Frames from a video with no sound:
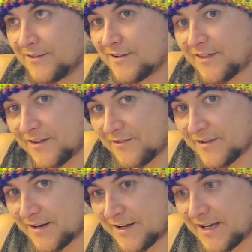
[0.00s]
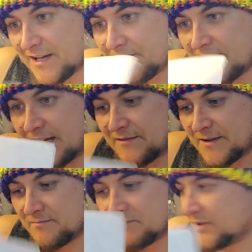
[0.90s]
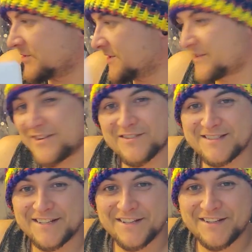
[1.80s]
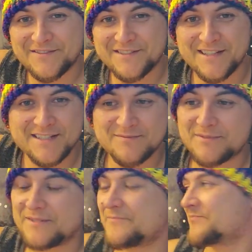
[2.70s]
theory that I have 8 billion theories that I love to test, but